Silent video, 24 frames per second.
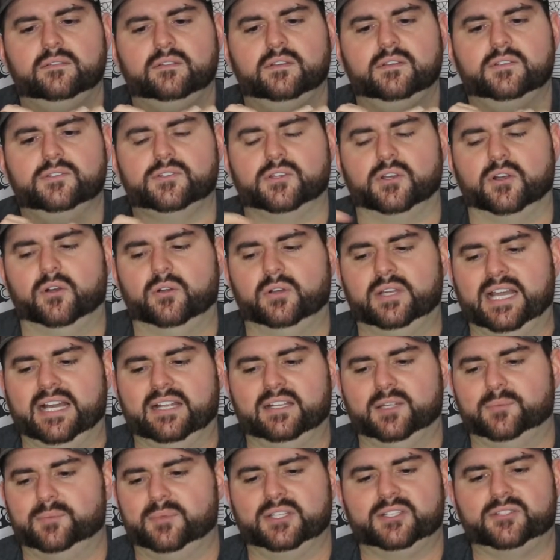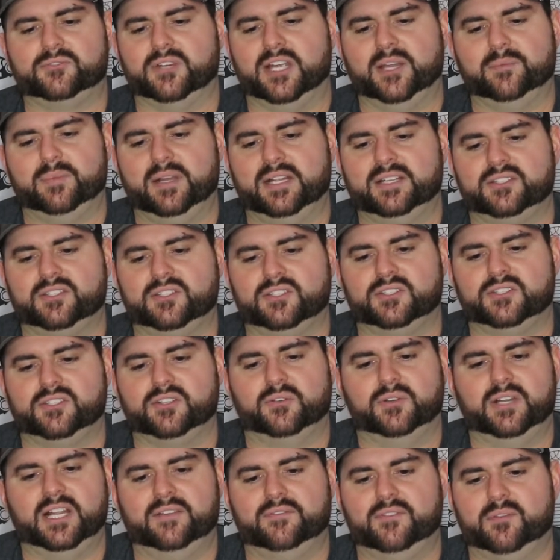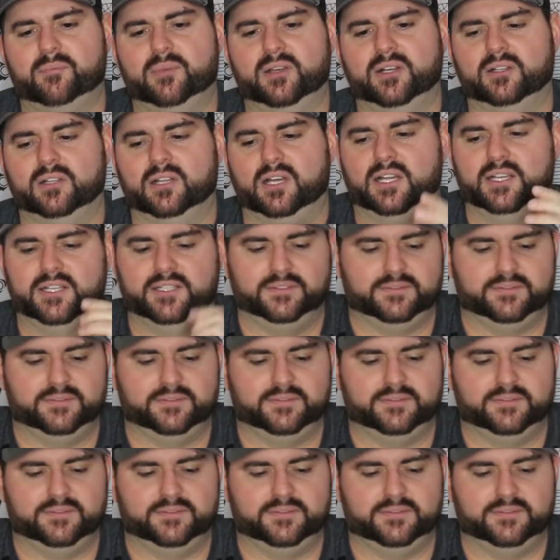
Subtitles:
So yeah, lipless crankbaits just don't have the bill on it.